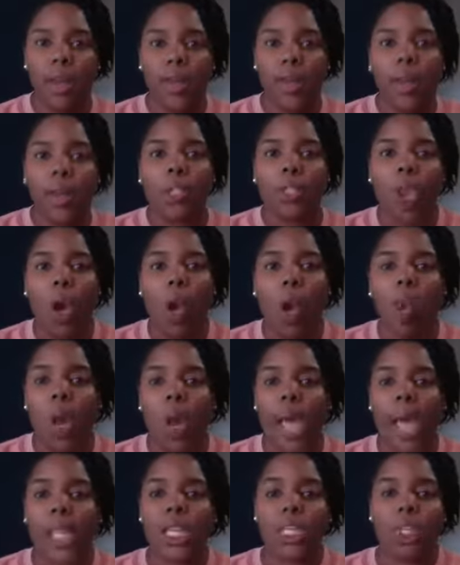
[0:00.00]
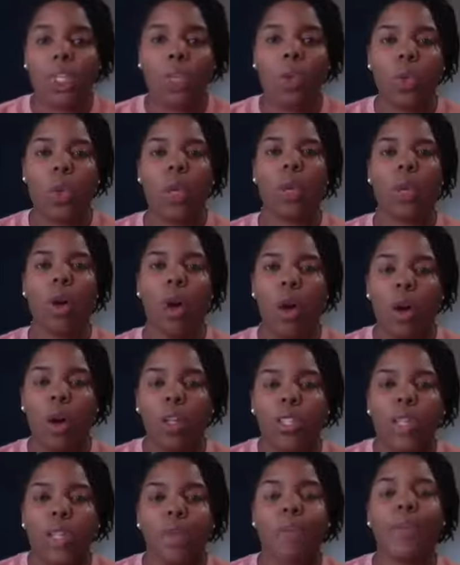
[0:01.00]
There's no way that you're doing
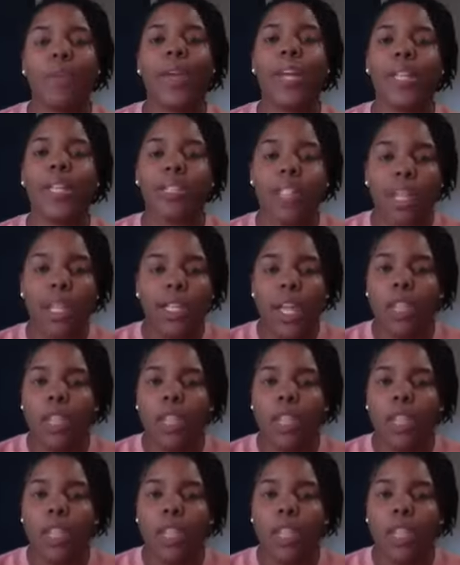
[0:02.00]
calls, events,